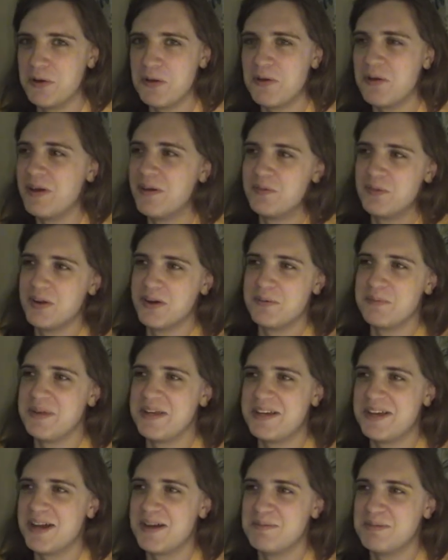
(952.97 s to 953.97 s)
Oh, I'm going to
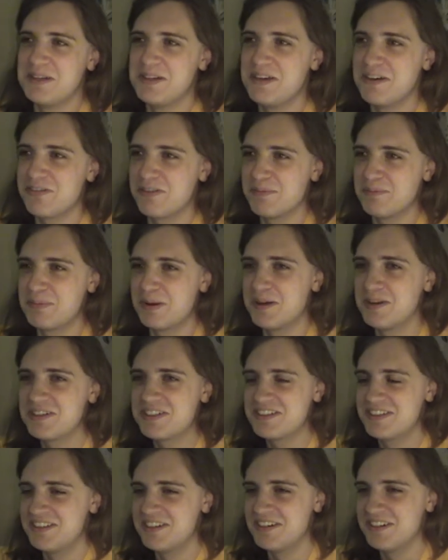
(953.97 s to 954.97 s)
become a different
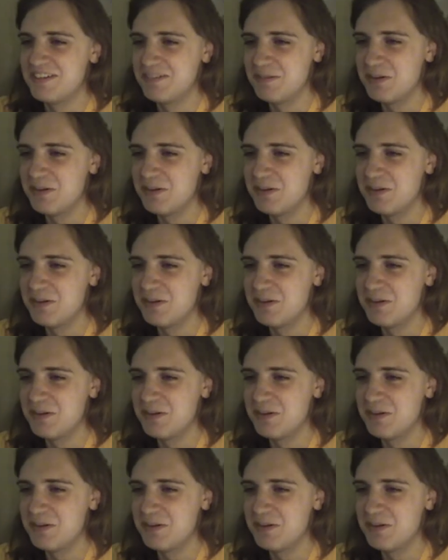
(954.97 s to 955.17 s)
person.